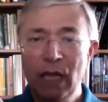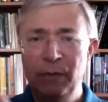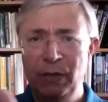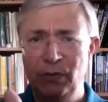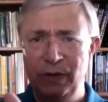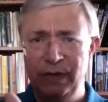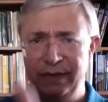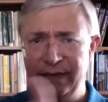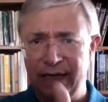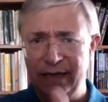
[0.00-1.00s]
between
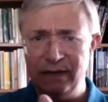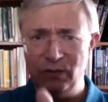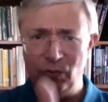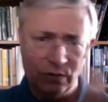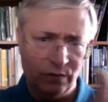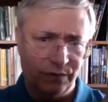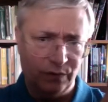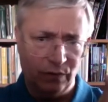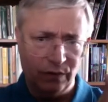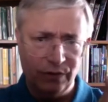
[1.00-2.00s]
science, the world of
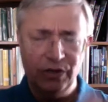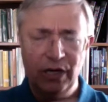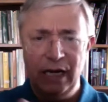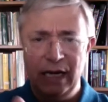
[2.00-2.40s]
knowledge,